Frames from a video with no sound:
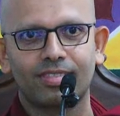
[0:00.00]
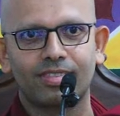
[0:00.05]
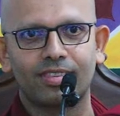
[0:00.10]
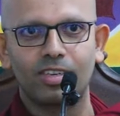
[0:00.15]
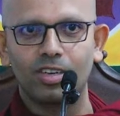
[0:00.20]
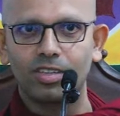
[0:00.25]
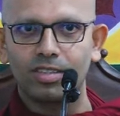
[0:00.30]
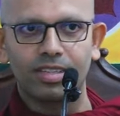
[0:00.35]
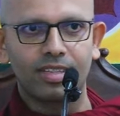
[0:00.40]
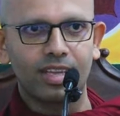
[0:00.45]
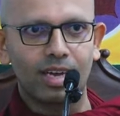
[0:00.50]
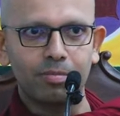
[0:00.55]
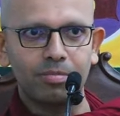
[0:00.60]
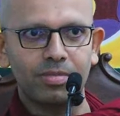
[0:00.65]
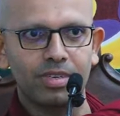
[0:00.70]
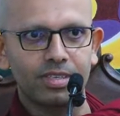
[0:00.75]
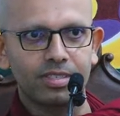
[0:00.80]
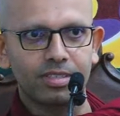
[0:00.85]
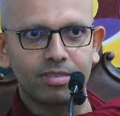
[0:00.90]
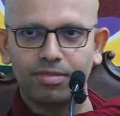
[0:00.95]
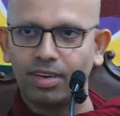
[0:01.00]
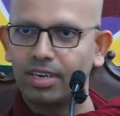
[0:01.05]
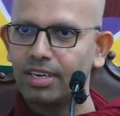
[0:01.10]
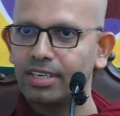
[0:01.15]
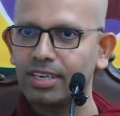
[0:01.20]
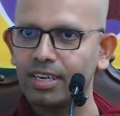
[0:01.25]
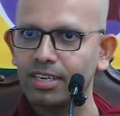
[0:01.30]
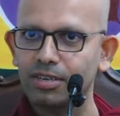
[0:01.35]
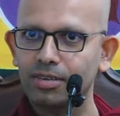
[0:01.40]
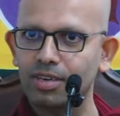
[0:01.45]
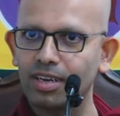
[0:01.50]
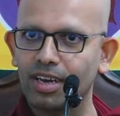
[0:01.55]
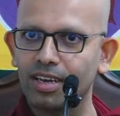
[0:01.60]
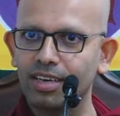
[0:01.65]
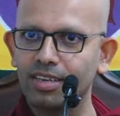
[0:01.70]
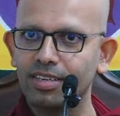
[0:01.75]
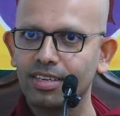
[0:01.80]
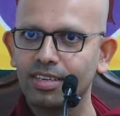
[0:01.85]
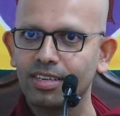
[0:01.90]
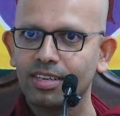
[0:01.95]
You know, the Dhamma is a funny kind of
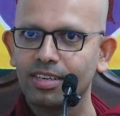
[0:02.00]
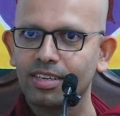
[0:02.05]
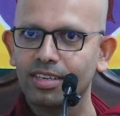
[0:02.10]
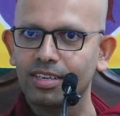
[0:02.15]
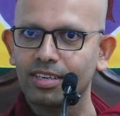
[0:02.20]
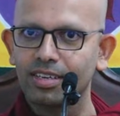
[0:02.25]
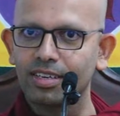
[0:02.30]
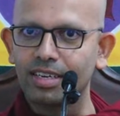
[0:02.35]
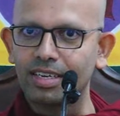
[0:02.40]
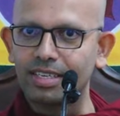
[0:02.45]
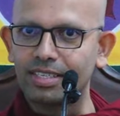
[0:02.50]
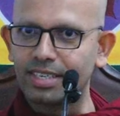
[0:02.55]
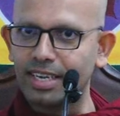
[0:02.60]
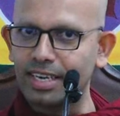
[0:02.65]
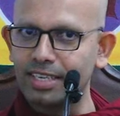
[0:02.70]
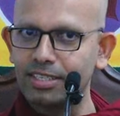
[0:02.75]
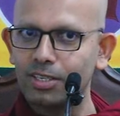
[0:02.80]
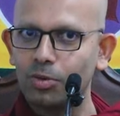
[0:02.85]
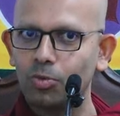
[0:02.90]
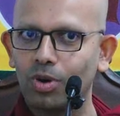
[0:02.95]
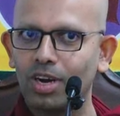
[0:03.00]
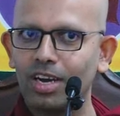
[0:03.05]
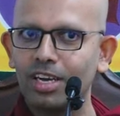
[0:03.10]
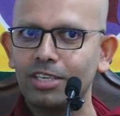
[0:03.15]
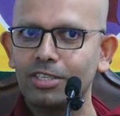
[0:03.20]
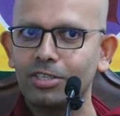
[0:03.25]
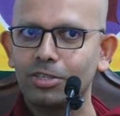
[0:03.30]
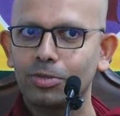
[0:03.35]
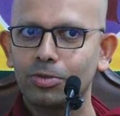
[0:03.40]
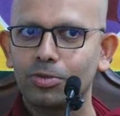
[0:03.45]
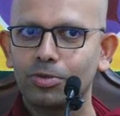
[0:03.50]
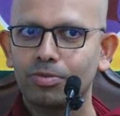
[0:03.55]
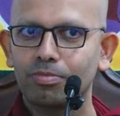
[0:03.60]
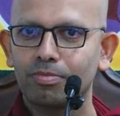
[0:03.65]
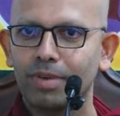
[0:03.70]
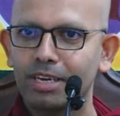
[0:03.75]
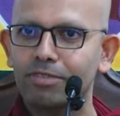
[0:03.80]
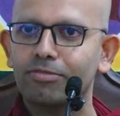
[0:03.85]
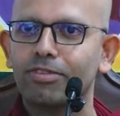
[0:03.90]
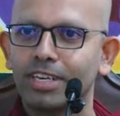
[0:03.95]
guy. It takes a while to
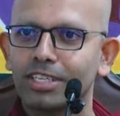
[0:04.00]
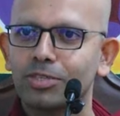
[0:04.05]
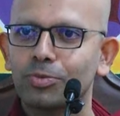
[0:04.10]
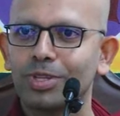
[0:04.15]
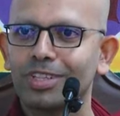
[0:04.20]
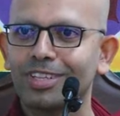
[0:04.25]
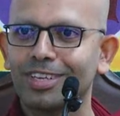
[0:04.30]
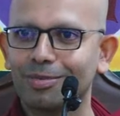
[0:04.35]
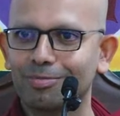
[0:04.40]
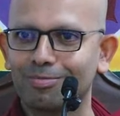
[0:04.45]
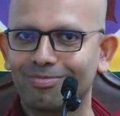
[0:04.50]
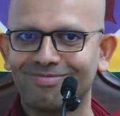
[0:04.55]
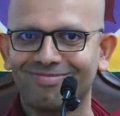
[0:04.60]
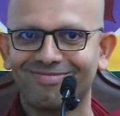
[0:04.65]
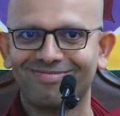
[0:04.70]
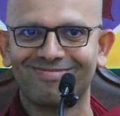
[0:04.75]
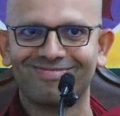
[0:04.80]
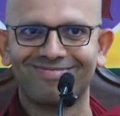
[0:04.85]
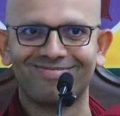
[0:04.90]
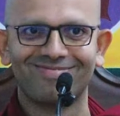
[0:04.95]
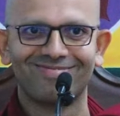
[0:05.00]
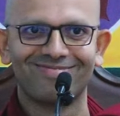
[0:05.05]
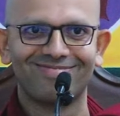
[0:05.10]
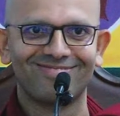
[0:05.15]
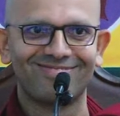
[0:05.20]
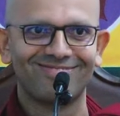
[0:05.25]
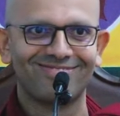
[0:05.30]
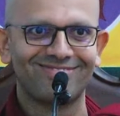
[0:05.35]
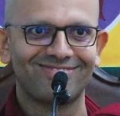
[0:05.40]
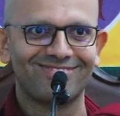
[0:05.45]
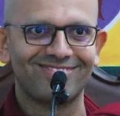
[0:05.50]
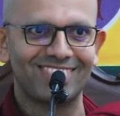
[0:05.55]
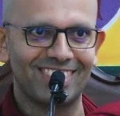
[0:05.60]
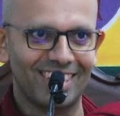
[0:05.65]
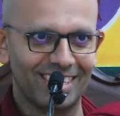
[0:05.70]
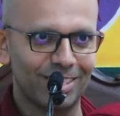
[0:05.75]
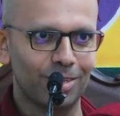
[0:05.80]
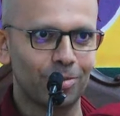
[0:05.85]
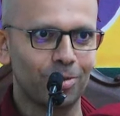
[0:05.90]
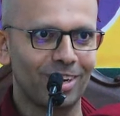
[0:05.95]
make friends with him. It
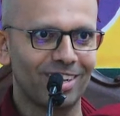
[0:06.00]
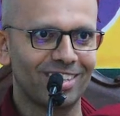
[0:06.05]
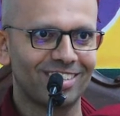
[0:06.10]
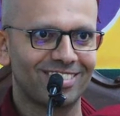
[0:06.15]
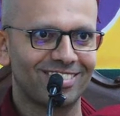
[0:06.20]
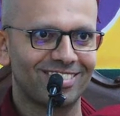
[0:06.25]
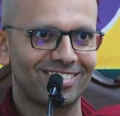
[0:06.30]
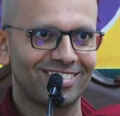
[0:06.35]
takes a while.